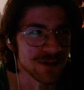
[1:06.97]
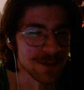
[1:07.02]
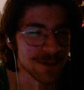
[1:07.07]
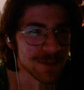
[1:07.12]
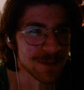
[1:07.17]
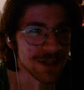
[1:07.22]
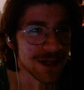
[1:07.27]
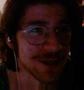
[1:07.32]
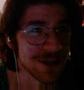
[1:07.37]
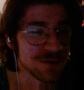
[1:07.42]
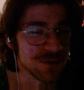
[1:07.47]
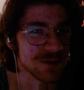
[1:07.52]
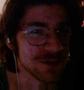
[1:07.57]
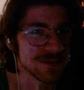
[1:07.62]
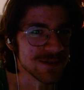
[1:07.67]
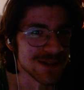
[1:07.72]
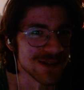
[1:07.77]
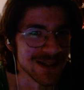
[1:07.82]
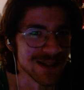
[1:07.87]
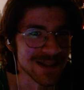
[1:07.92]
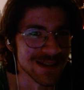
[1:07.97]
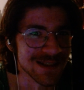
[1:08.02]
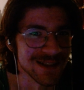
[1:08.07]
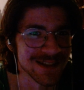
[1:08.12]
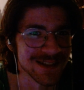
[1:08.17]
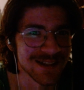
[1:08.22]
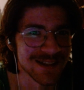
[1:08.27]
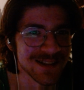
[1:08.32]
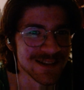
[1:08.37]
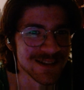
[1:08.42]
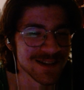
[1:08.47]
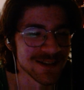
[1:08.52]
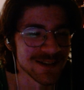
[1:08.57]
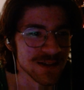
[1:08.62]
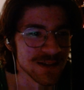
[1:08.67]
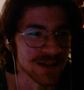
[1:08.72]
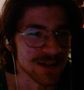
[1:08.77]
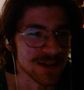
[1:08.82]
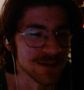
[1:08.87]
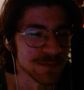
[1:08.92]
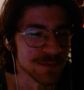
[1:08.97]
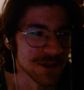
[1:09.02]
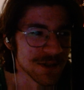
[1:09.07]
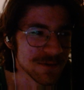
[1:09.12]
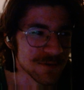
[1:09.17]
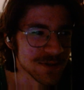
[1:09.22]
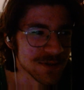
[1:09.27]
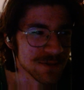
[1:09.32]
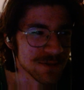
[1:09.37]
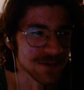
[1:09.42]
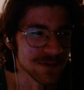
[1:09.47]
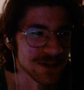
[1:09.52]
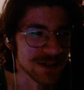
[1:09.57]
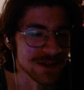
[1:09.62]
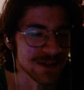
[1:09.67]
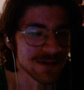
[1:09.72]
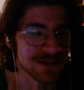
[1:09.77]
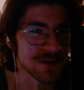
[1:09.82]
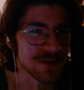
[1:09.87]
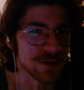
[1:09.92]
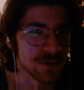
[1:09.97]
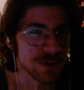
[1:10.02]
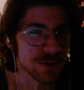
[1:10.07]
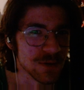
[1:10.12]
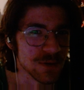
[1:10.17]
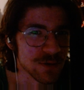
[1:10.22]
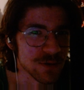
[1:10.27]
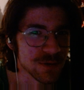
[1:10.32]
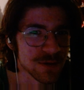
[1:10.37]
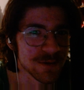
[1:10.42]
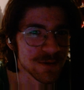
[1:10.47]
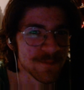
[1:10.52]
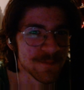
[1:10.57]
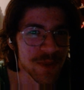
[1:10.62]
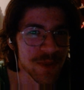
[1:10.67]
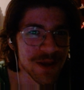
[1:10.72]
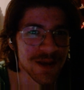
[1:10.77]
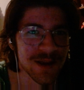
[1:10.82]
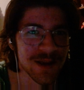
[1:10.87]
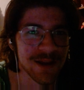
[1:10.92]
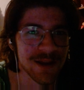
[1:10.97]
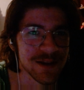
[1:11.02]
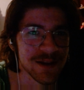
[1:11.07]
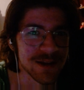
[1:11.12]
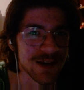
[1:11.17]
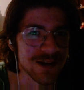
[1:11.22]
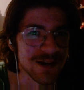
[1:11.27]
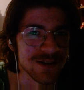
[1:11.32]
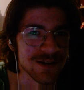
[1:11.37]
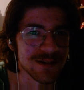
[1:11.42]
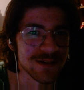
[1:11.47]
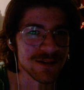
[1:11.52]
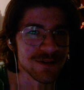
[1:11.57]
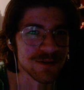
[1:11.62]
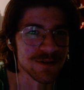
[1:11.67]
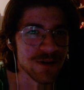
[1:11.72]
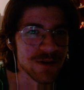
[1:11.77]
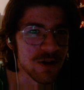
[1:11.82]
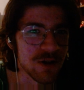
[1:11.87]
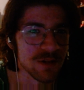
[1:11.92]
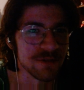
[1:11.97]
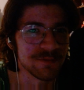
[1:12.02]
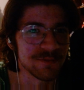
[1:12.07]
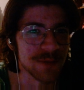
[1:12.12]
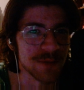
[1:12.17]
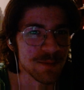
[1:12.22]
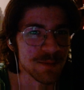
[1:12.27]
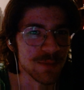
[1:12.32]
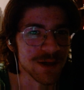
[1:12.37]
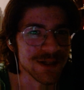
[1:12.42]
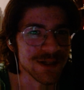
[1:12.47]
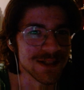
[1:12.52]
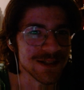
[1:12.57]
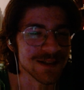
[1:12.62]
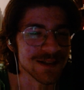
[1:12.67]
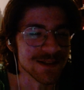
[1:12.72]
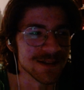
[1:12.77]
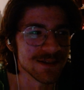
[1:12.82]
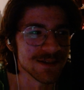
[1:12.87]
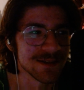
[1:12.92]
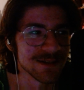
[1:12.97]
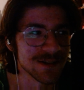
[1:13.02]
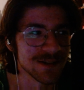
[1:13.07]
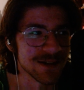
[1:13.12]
I mean, I knew of its existence, but I wasn't really into the lore until all of my buddies,